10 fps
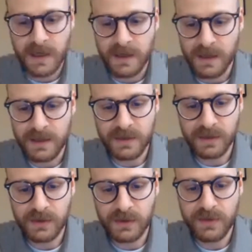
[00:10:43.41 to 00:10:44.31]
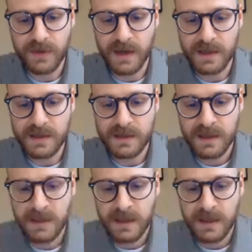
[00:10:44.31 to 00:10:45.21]
Thus, Deleuze writes,
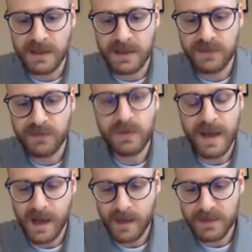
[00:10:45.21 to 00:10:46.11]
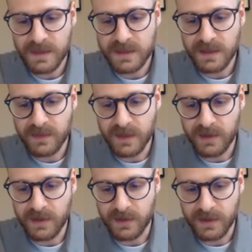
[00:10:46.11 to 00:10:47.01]
it is through the absence of the
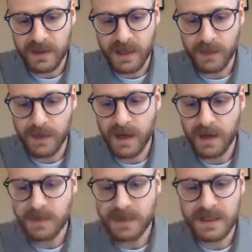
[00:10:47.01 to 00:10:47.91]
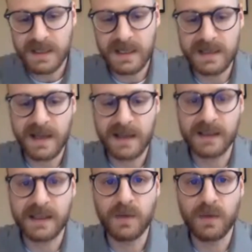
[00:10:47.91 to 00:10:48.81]
other that we come to see
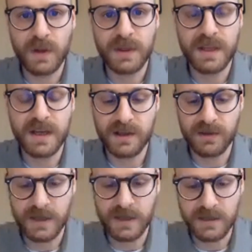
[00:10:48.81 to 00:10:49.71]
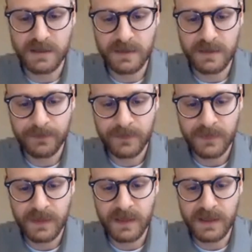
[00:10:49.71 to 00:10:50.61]
exactly what the other is.
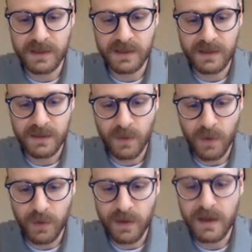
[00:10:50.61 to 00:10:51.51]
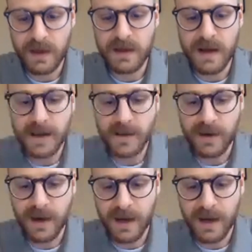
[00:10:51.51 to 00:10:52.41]
It is, quote, neither
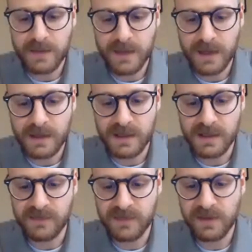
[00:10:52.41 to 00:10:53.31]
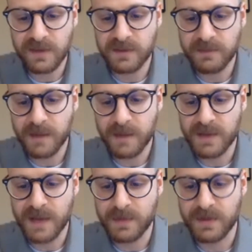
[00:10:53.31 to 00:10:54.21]
an object in the field of my
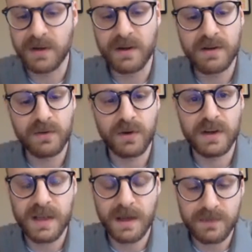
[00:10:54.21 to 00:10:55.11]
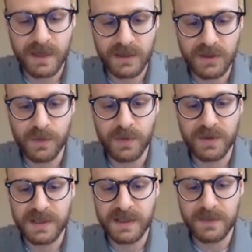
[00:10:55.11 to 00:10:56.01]
perception, nor a subject who
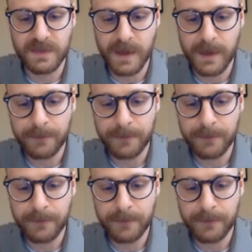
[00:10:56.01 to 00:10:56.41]
perceives me.